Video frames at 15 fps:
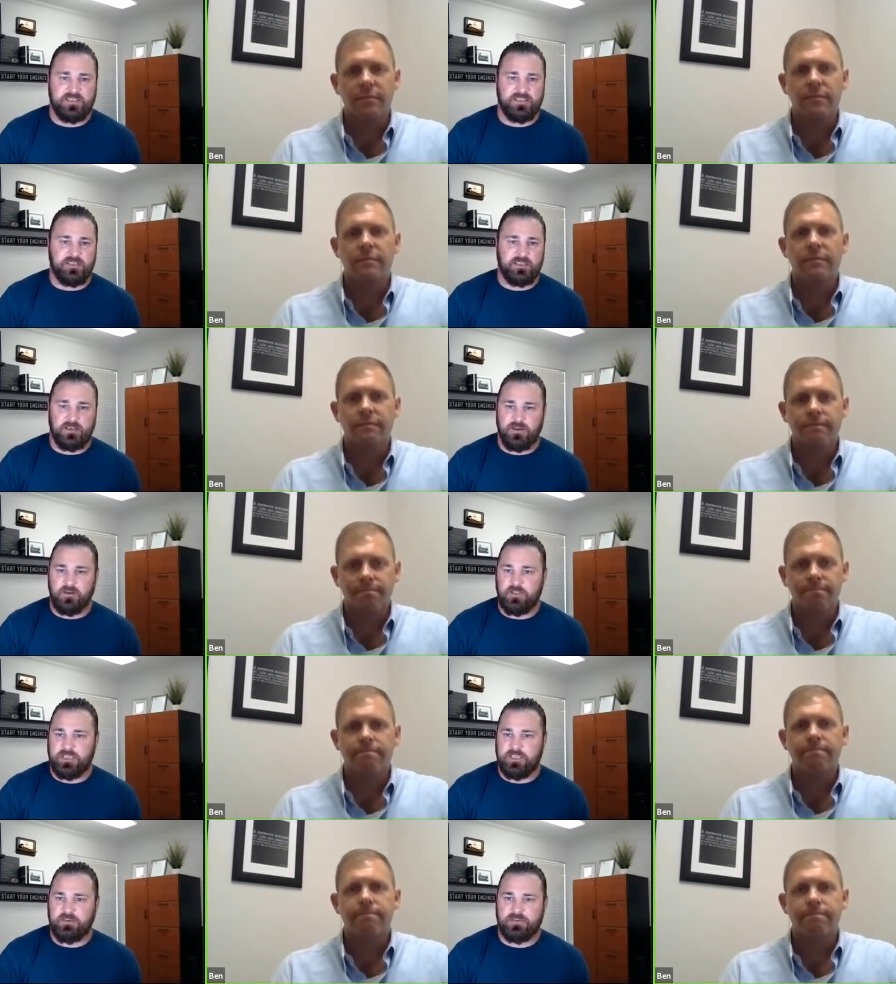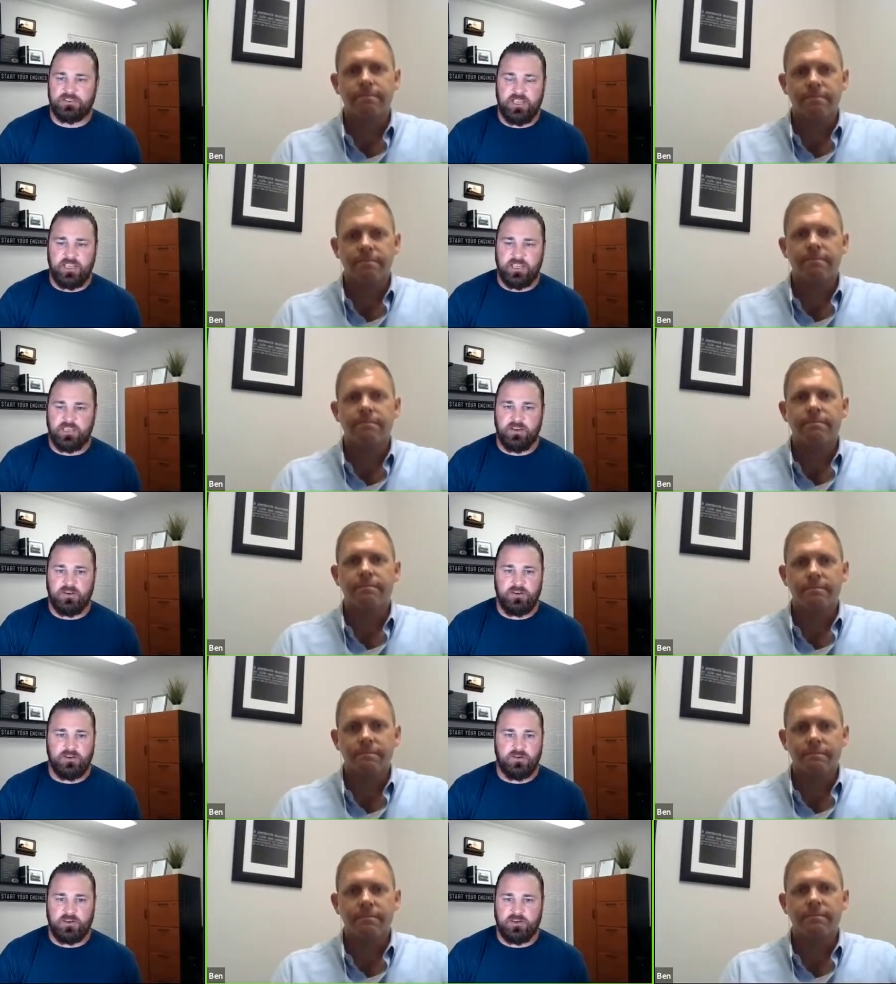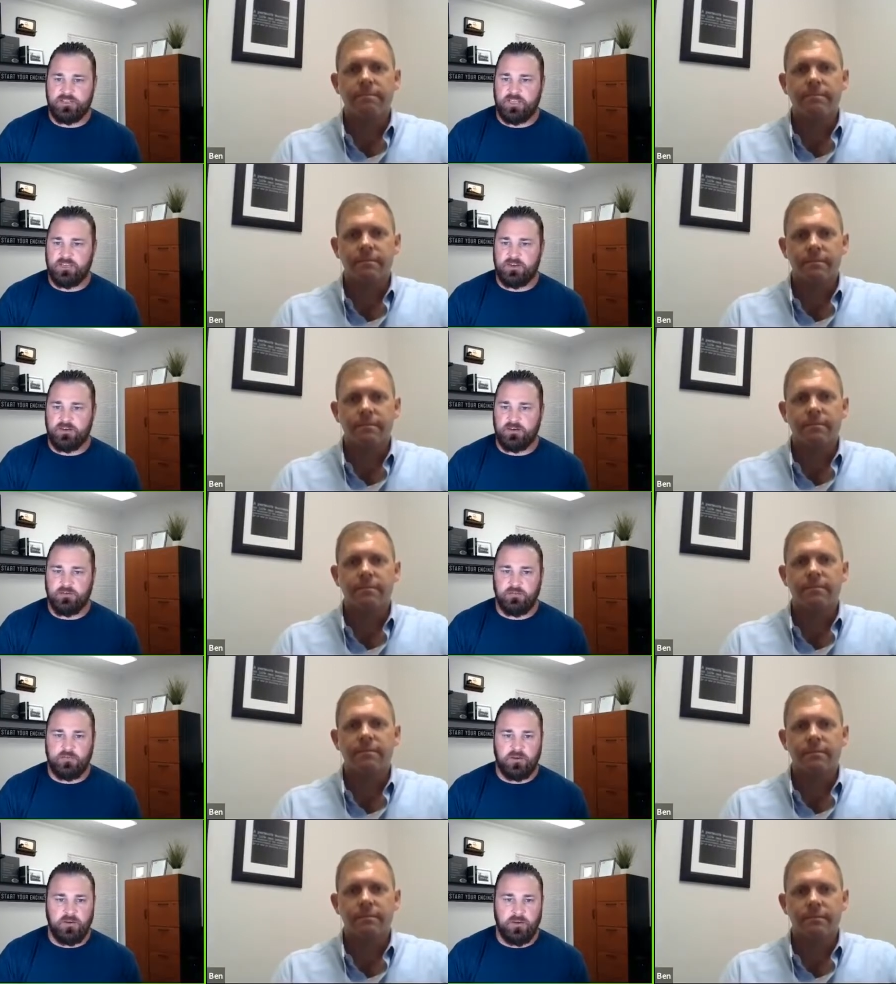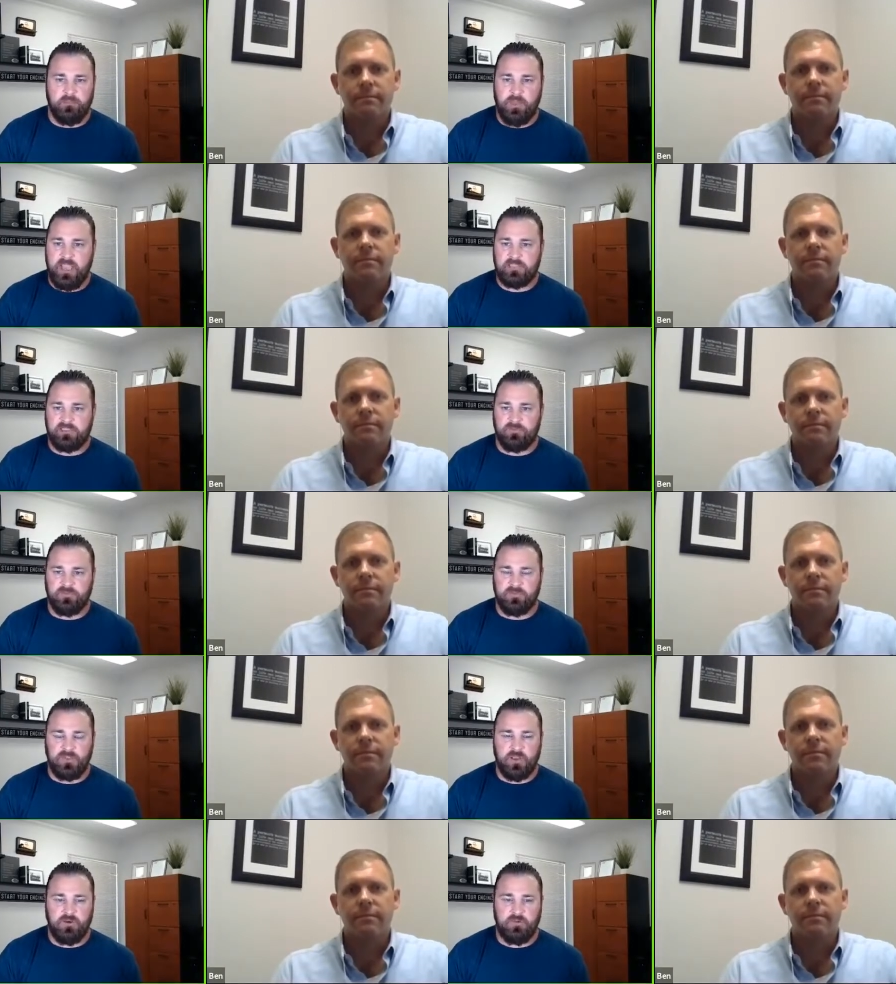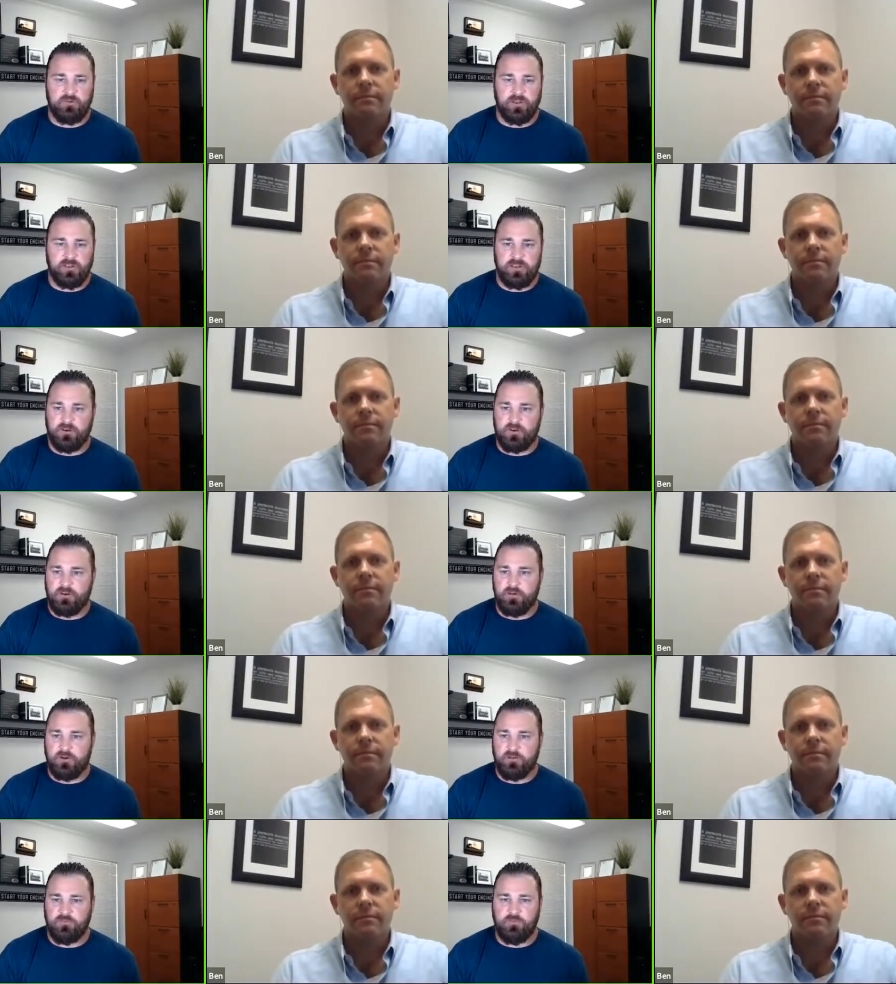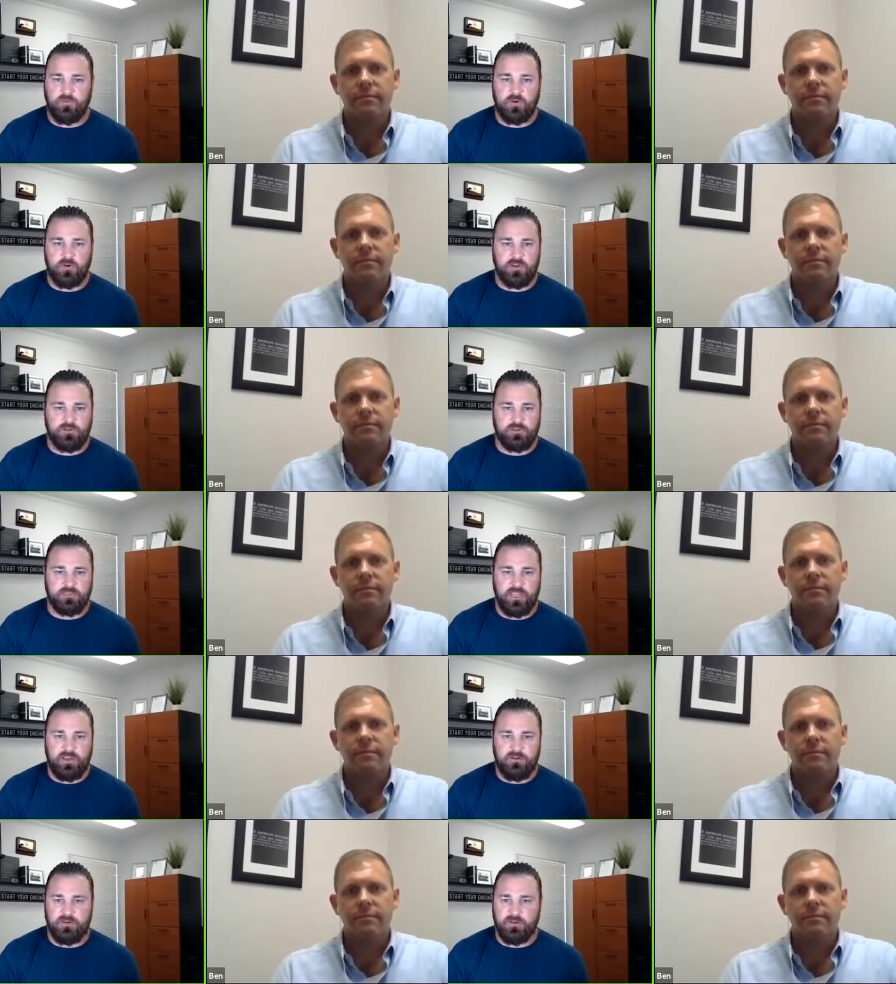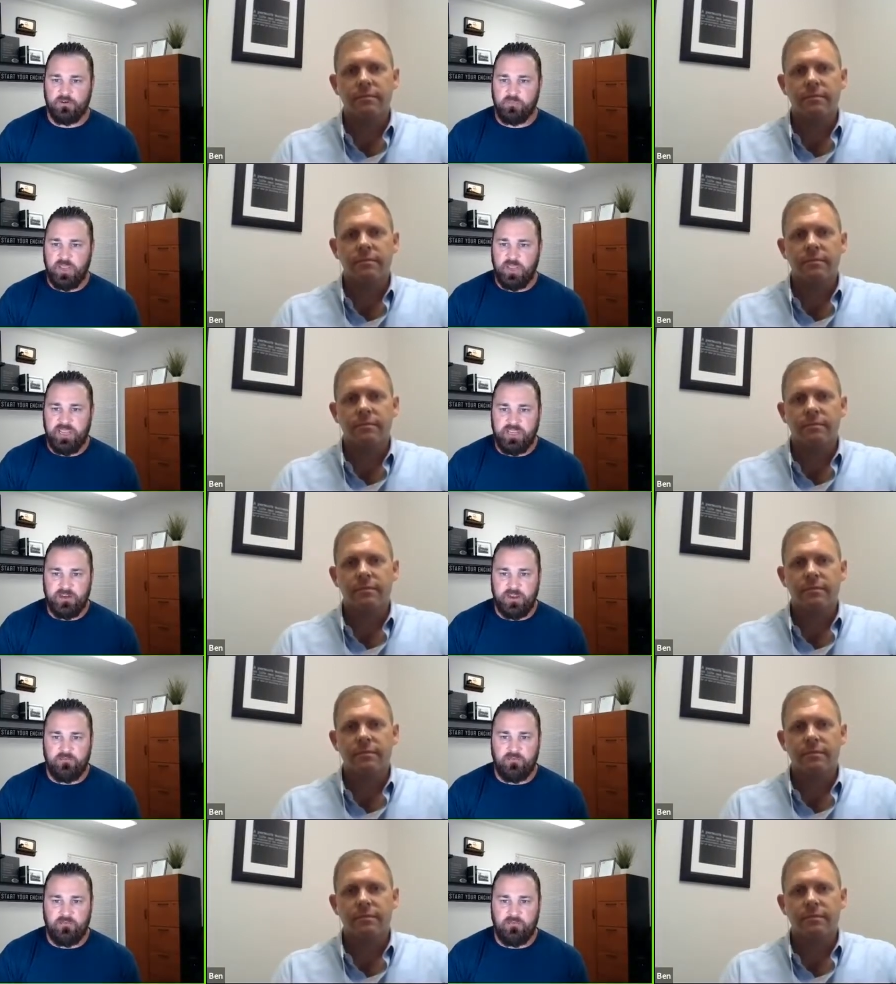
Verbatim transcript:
Speaker 1: You know, like you're saying, here you are, you're taking on a, a massive loan, and here you are four years later, and you're paying it off